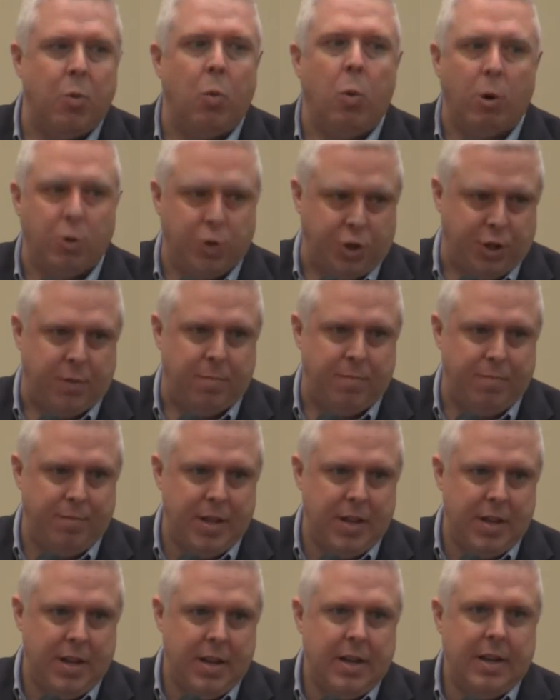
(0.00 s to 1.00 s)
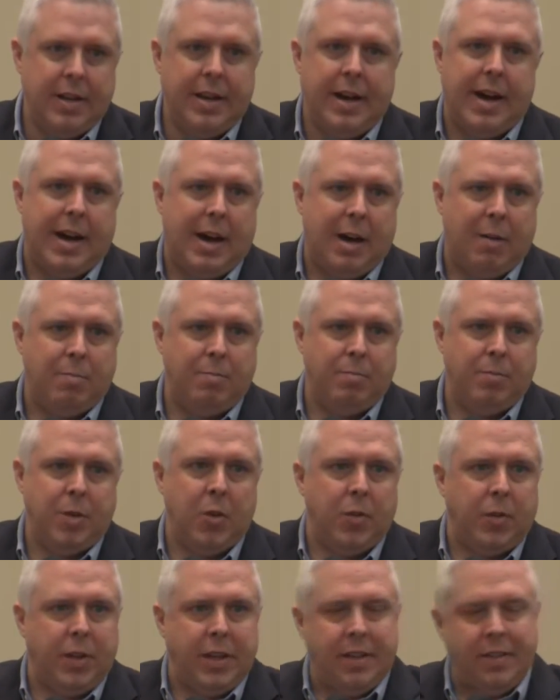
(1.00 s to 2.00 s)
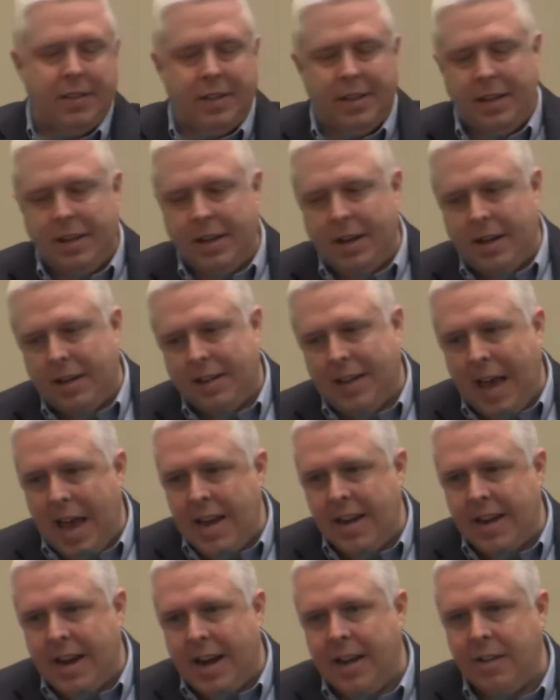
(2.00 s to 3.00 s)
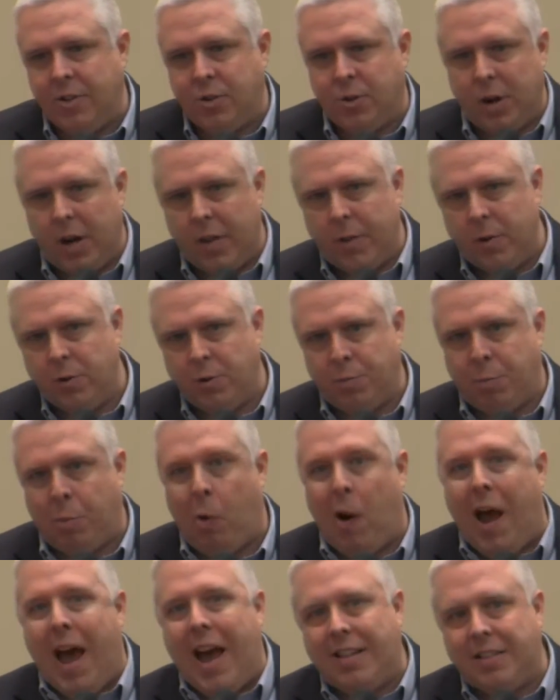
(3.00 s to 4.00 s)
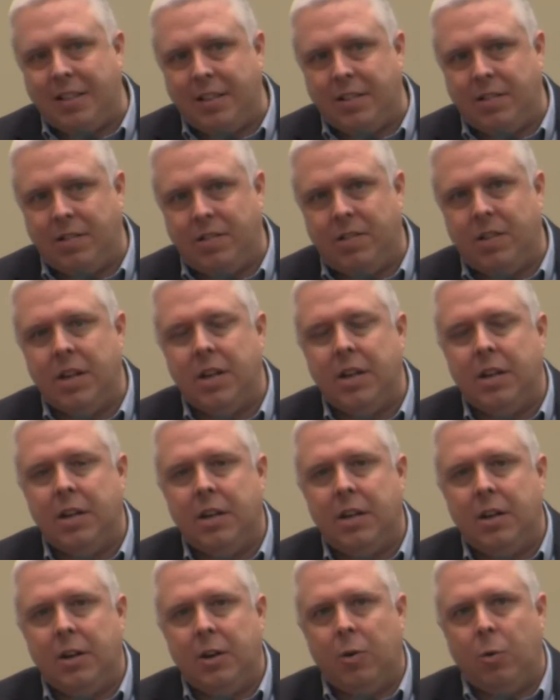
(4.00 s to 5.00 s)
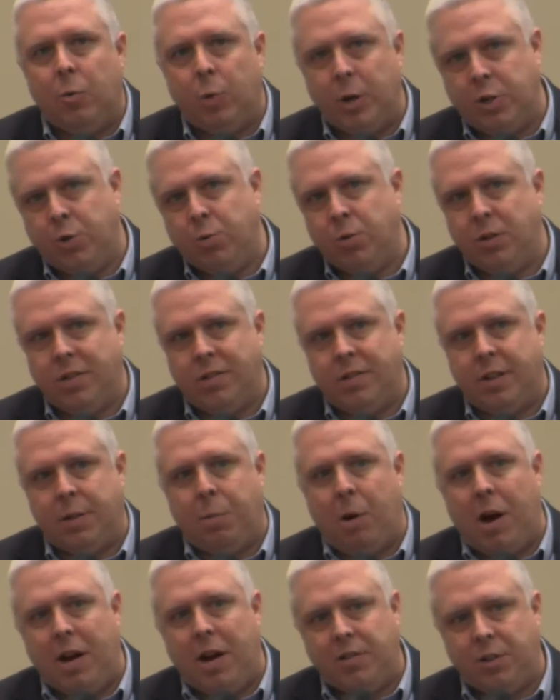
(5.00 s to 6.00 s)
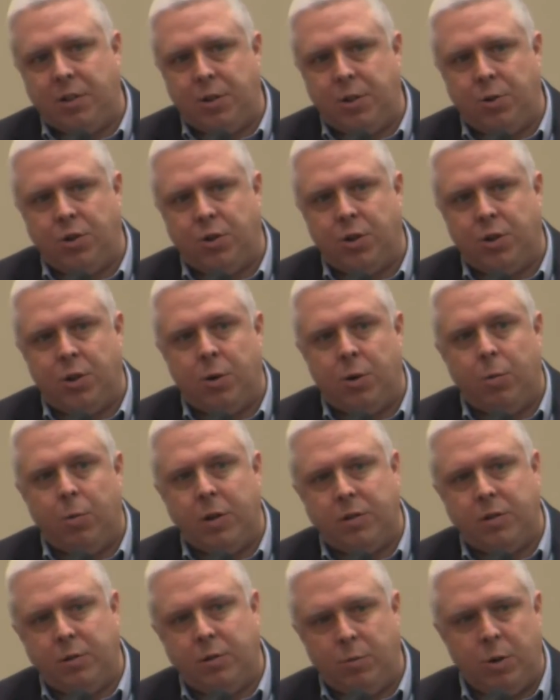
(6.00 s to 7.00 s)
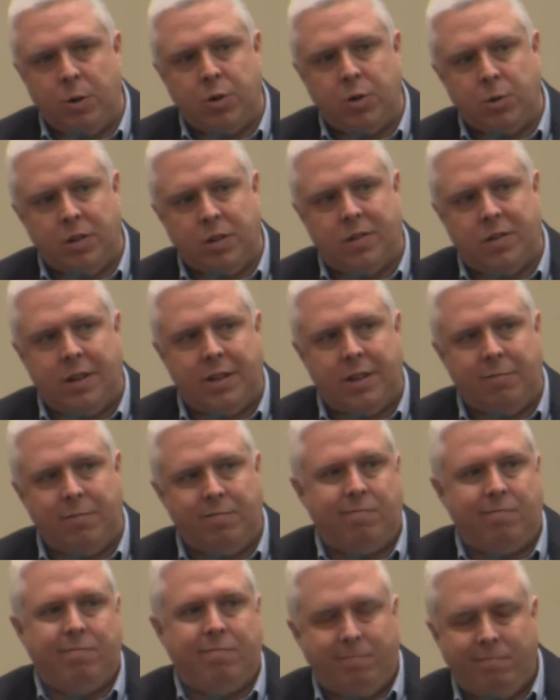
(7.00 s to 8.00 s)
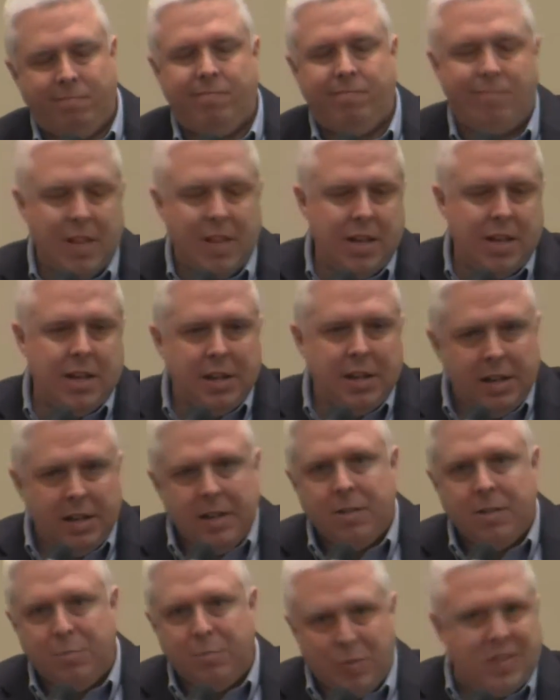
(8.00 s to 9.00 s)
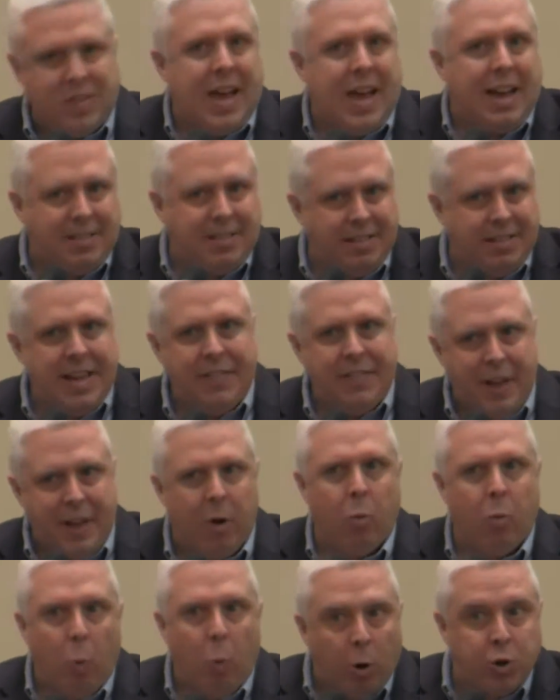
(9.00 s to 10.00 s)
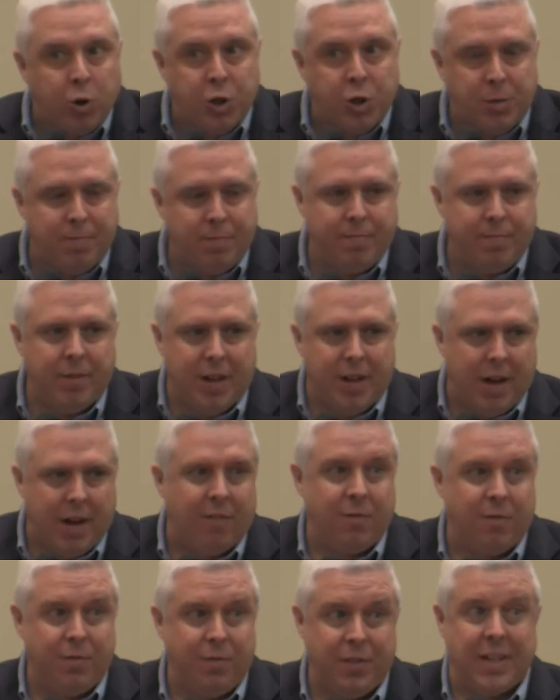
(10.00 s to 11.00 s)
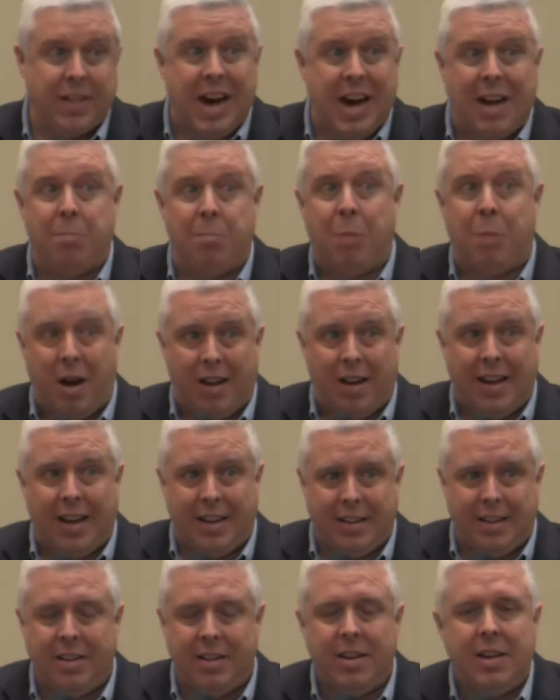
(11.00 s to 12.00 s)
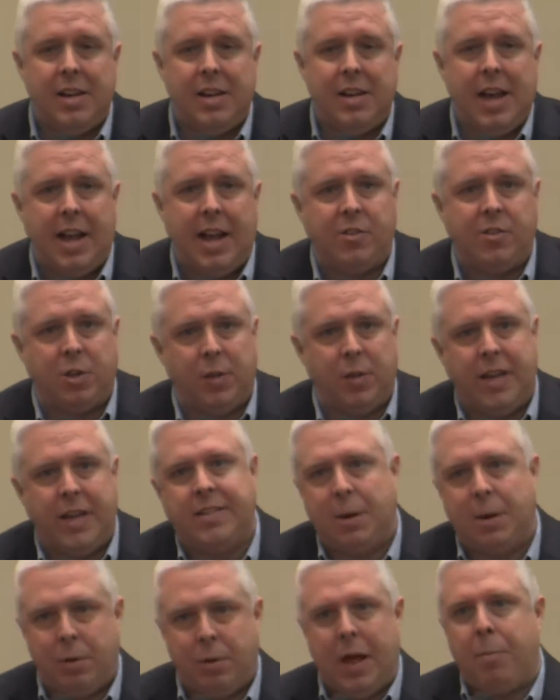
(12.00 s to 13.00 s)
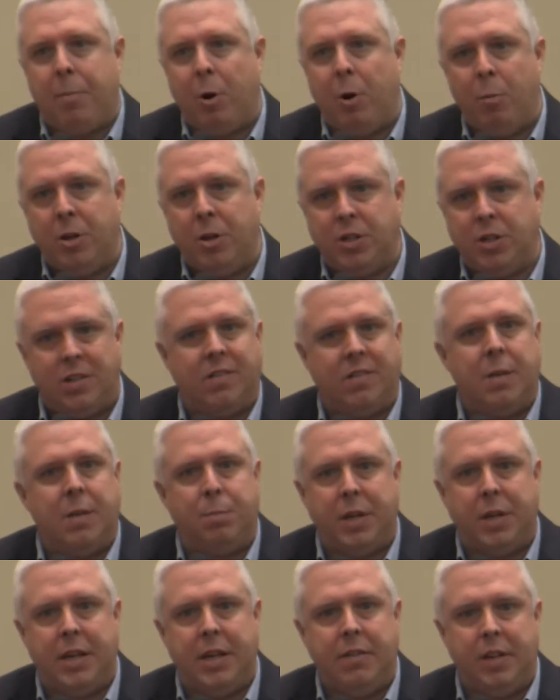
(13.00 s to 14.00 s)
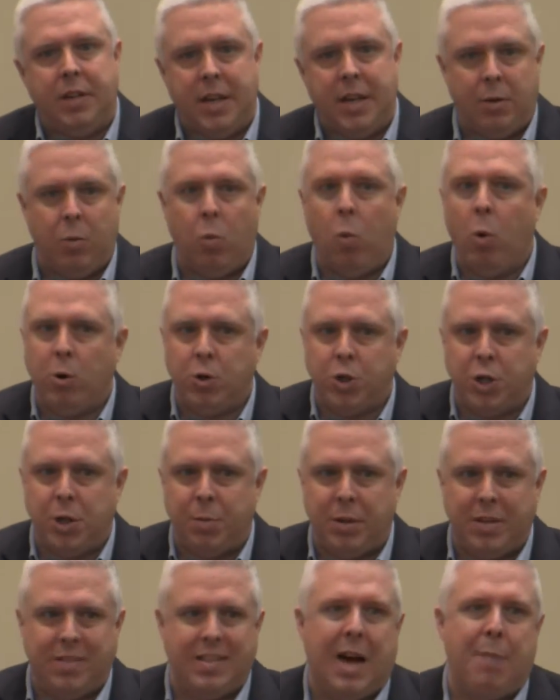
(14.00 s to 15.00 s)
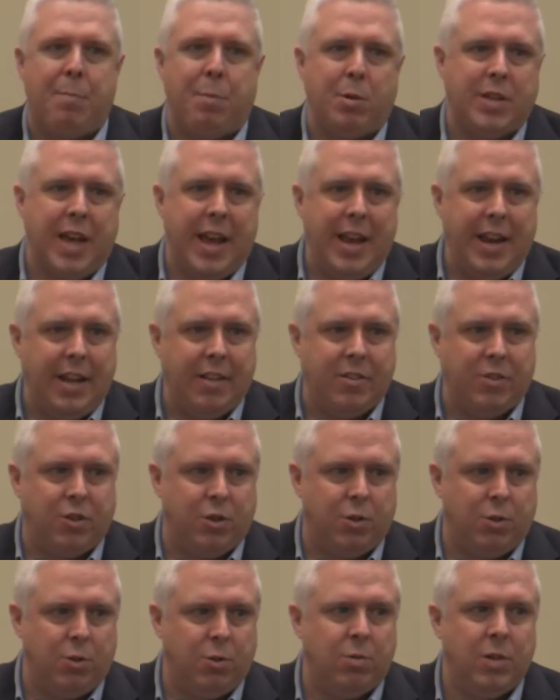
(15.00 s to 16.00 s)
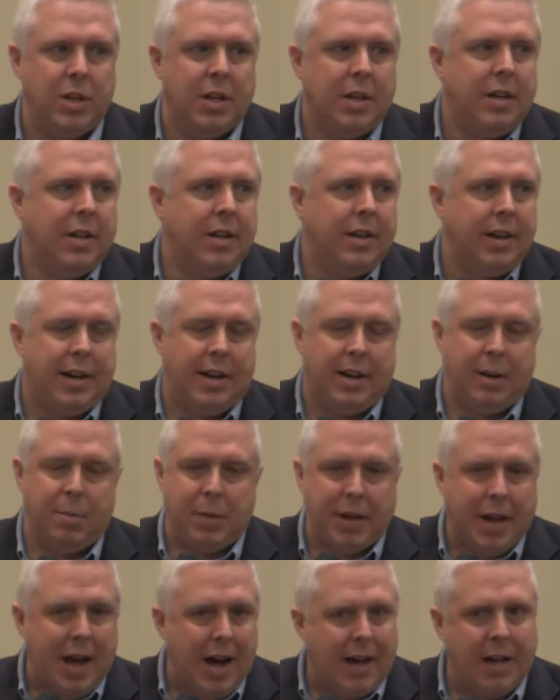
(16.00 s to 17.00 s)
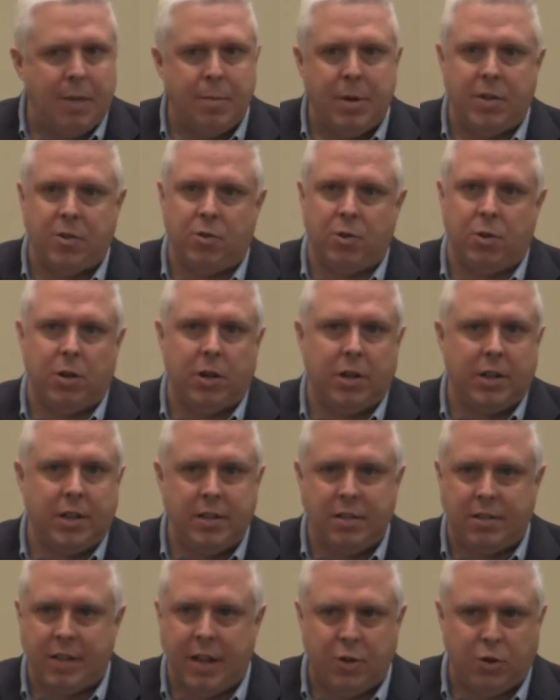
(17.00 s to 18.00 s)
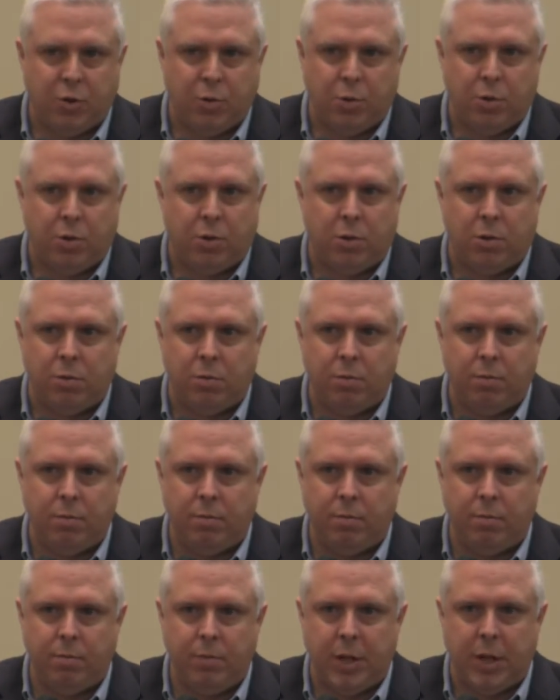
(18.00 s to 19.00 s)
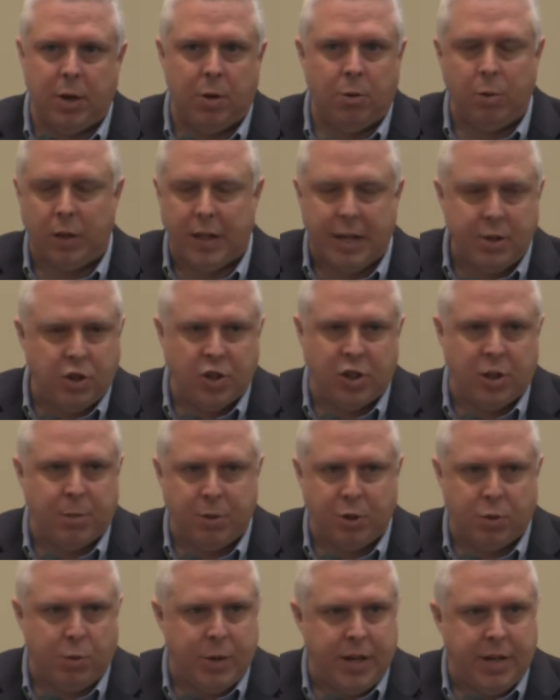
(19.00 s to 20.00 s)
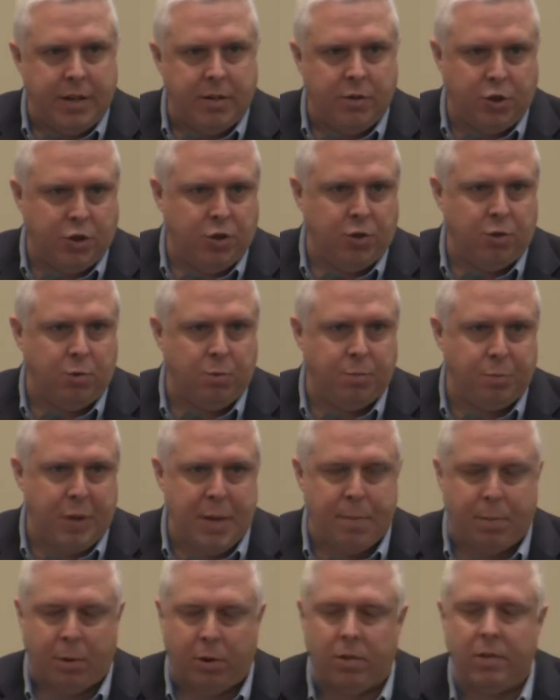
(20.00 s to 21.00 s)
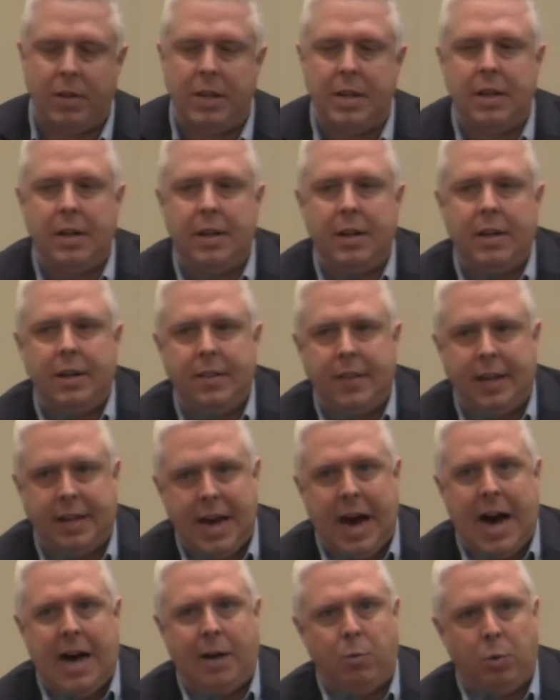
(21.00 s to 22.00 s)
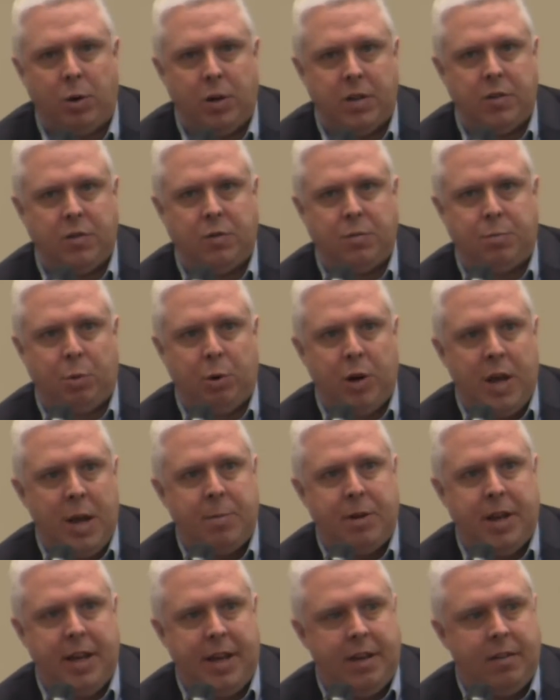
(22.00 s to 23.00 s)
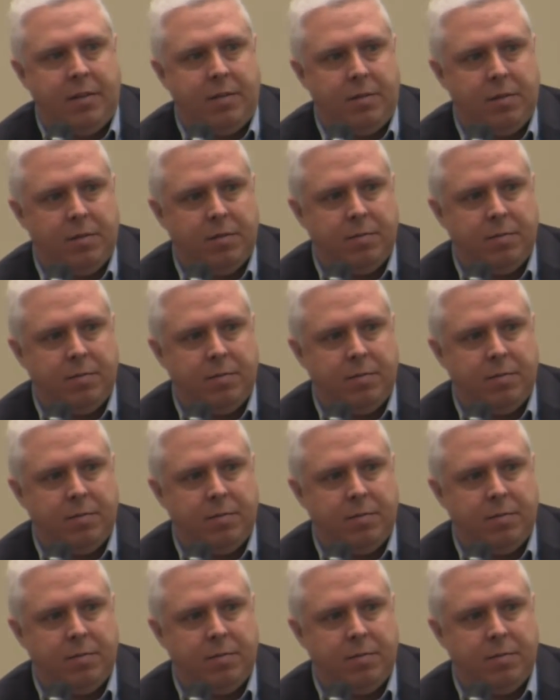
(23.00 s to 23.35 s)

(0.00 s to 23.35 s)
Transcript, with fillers: worship. Um, you know, the, the uh, Canaanites or others practiced ritualistic prostitution or ritualistic sex in their worship of the god Moloch, And so they say, well, that prohibition is simply in worship. It's not pertaining to uh, monogamous or a consensual you know relationship between two people that God was prohibiting